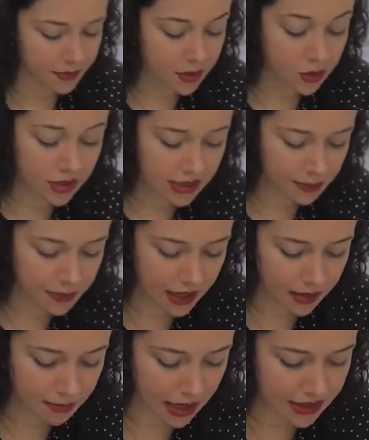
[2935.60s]
So just keep
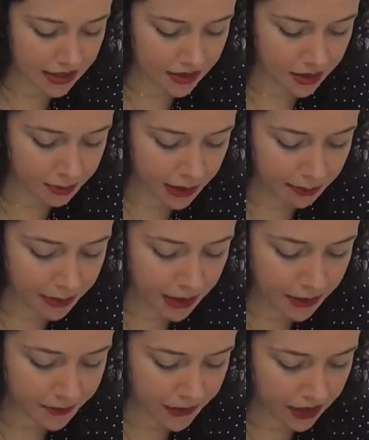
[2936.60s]
that in mind as you're
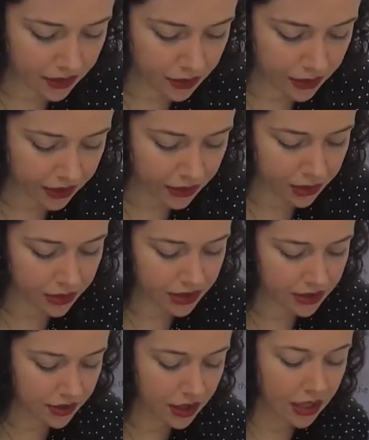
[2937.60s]
prepping and going through
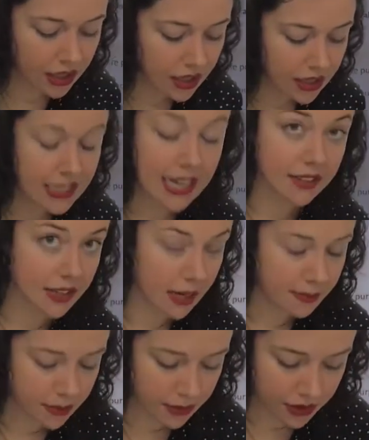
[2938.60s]
the text
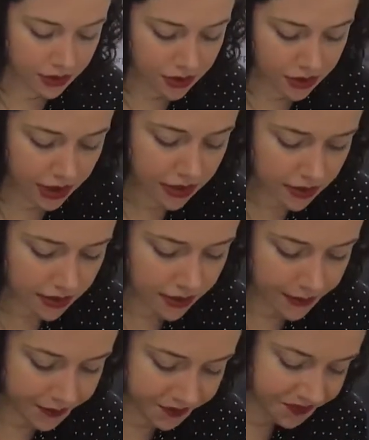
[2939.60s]
types with your
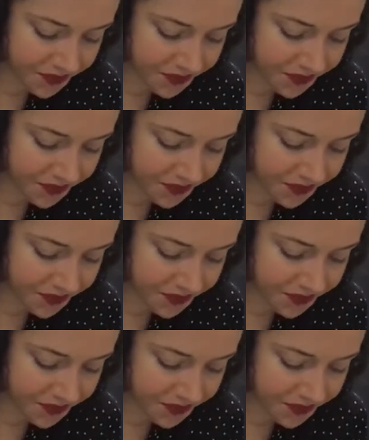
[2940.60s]
students.